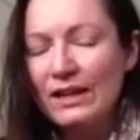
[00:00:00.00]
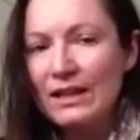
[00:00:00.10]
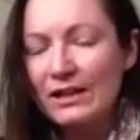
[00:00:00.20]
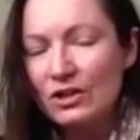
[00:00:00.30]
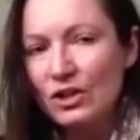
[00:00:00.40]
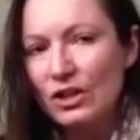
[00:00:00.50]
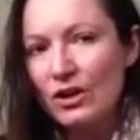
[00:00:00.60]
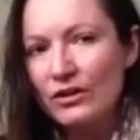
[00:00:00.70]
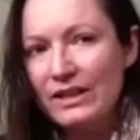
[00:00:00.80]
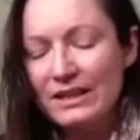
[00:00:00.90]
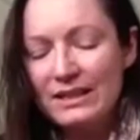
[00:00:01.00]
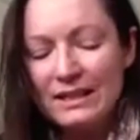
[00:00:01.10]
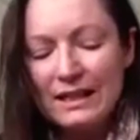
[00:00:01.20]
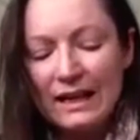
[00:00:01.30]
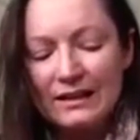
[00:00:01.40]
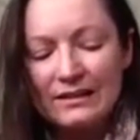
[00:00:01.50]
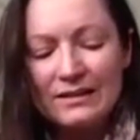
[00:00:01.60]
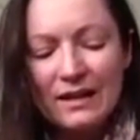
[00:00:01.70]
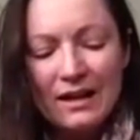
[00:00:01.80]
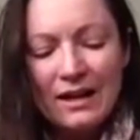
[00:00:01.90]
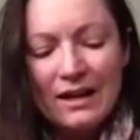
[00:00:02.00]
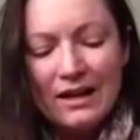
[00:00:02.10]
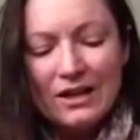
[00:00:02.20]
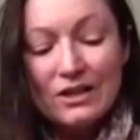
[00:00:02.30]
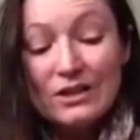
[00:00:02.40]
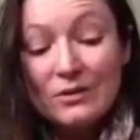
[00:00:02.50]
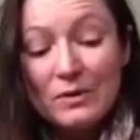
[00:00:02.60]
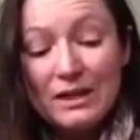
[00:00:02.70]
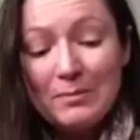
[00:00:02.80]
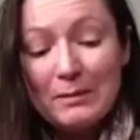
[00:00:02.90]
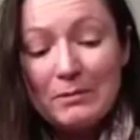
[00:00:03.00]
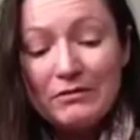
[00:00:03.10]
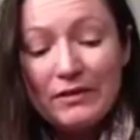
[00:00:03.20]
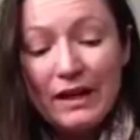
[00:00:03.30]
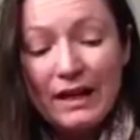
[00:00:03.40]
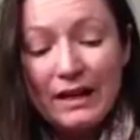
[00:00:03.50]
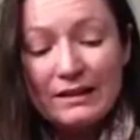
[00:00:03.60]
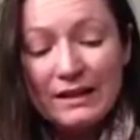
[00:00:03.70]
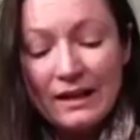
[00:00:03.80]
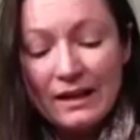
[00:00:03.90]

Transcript: and to log these details. So we need people for that.